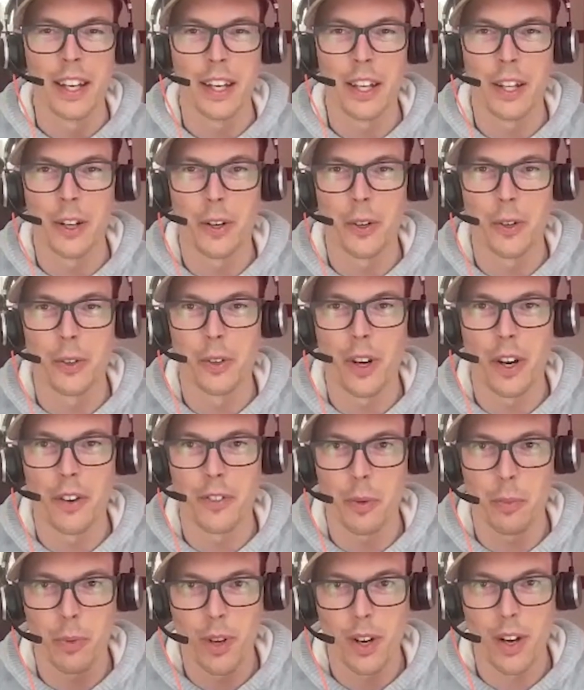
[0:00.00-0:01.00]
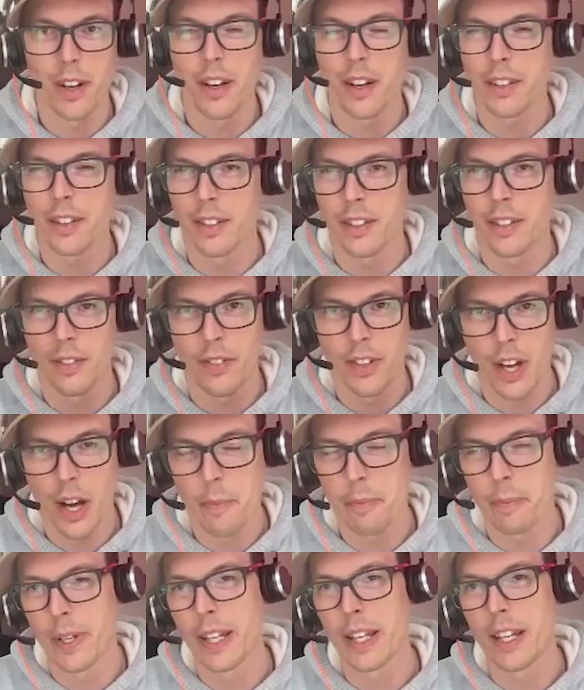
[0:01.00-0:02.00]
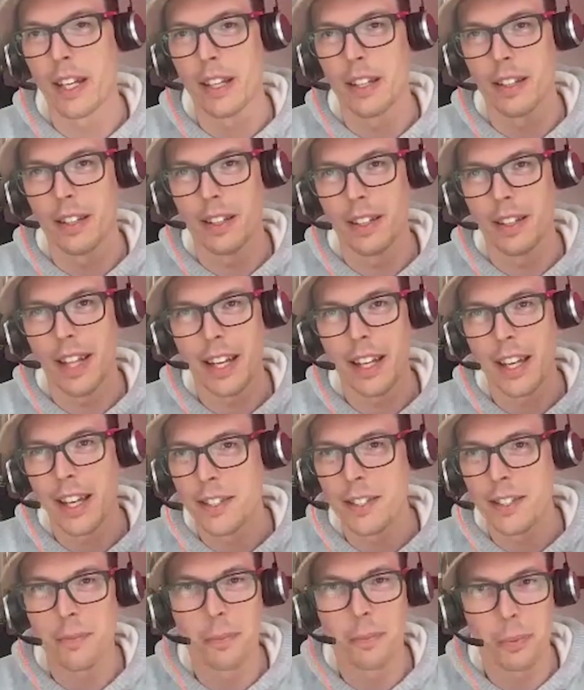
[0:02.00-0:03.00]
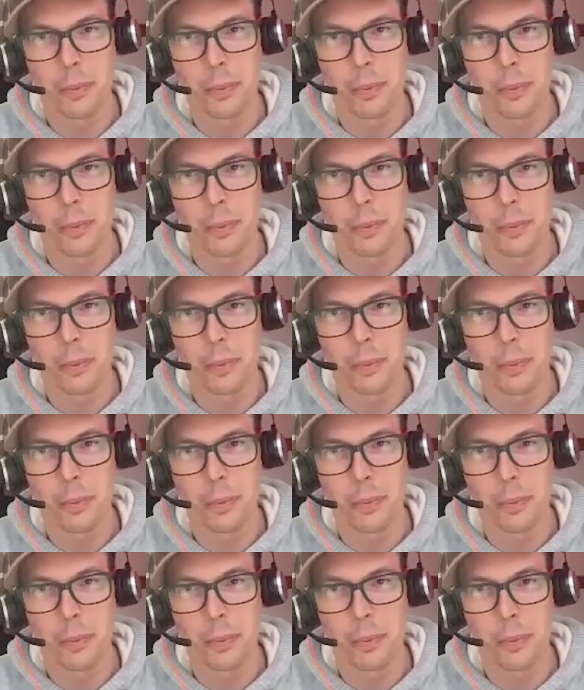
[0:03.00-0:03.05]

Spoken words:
of the product and the company, and it's